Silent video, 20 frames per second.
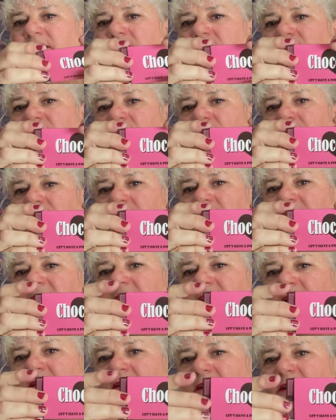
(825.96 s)
you've got the
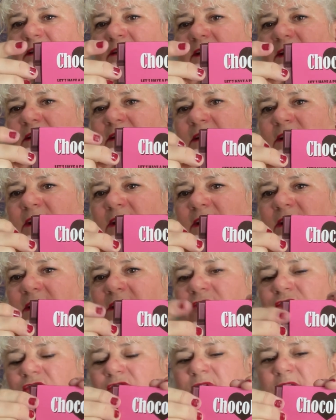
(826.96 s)
back like that,
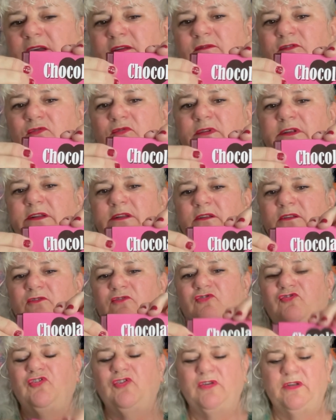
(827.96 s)
and you have your little
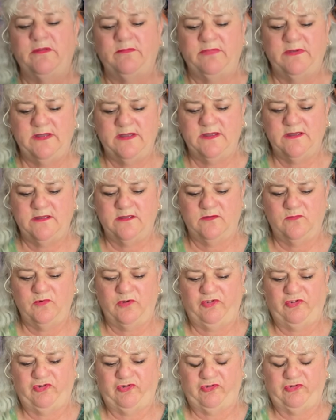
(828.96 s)
chocolate bar,
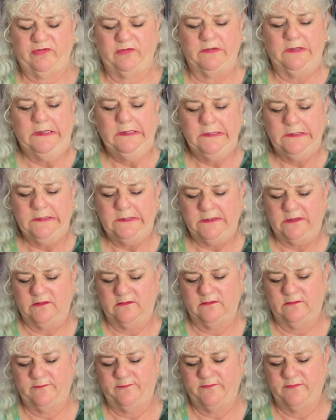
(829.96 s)
which
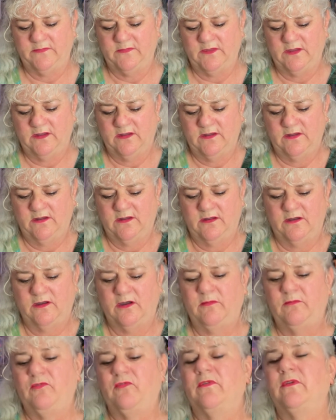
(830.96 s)

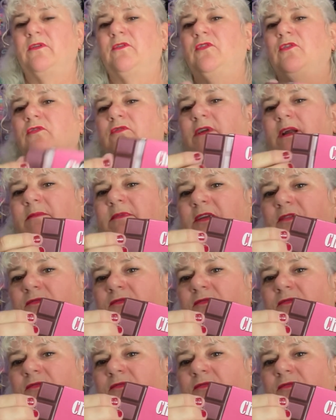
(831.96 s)
I'm not grabbing